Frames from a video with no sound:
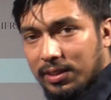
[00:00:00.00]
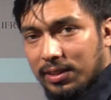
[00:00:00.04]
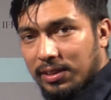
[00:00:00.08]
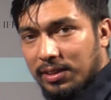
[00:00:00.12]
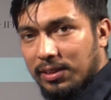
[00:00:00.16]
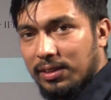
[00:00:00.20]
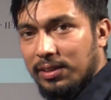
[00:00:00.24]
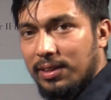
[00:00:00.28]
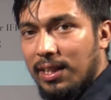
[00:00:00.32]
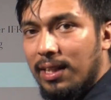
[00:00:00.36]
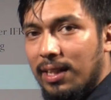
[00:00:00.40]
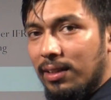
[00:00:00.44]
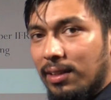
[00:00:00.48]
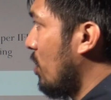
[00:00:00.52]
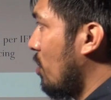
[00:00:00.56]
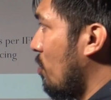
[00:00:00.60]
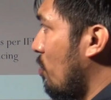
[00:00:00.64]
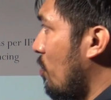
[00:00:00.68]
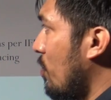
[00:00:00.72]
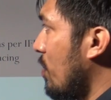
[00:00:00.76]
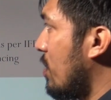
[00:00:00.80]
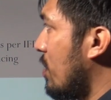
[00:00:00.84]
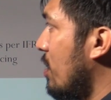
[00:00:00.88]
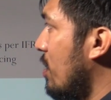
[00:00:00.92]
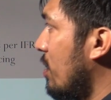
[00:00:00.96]
start
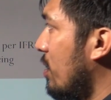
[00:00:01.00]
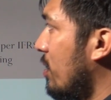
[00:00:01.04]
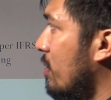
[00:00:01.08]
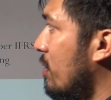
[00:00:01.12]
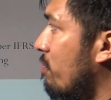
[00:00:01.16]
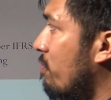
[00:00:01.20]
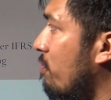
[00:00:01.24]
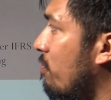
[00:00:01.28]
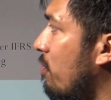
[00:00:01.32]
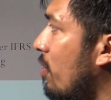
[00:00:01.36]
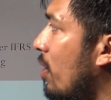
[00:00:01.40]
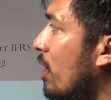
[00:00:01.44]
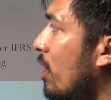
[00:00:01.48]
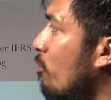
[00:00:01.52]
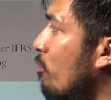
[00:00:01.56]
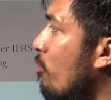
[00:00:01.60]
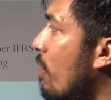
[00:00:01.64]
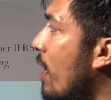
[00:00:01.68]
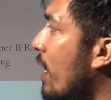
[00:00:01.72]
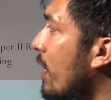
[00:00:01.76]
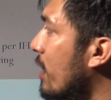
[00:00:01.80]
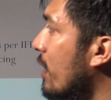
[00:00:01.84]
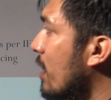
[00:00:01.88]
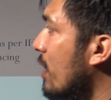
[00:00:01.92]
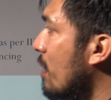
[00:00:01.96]
with the
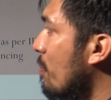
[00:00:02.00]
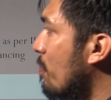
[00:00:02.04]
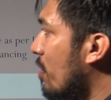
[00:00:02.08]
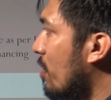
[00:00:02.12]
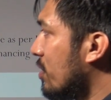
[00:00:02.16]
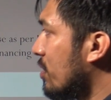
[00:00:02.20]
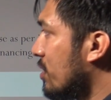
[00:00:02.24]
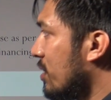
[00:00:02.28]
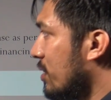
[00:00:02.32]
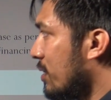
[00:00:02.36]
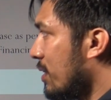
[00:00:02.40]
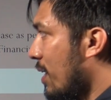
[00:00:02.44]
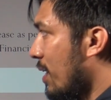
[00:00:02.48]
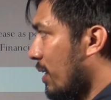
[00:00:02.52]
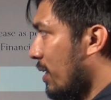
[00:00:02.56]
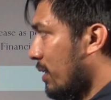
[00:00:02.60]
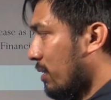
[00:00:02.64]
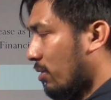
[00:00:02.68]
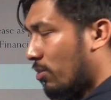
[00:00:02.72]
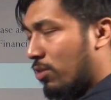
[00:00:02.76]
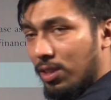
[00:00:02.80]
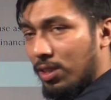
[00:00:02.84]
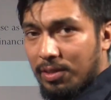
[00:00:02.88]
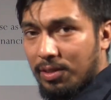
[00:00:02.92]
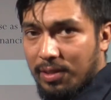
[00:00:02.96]
forward repurchase
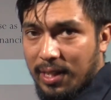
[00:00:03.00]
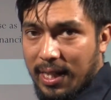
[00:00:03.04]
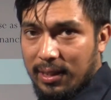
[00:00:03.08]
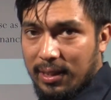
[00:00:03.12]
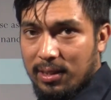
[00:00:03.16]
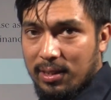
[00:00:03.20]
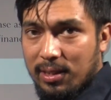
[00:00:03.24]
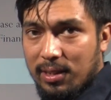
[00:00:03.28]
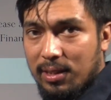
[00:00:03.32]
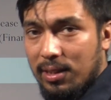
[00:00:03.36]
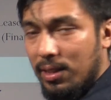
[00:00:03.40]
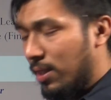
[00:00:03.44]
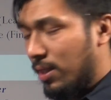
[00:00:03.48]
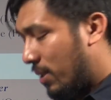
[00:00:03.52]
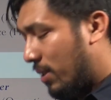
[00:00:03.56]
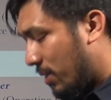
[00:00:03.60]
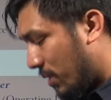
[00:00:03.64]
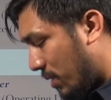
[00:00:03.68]
contract. A